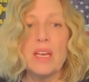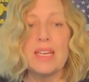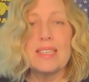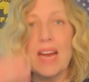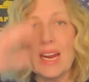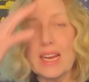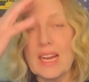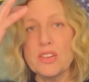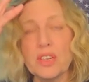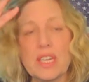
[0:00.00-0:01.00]
It's not a
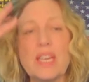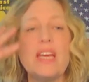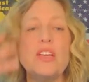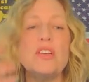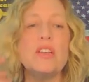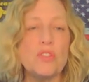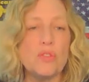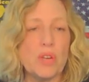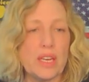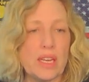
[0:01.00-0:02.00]
contraindication
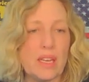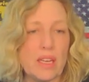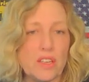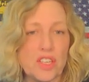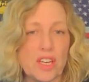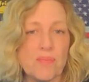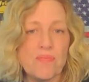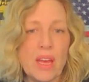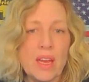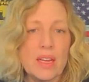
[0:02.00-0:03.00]
to an EEG.
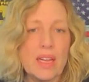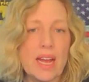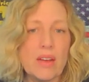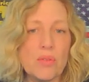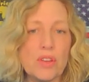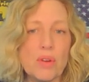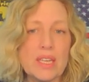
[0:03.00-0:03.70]
Client with new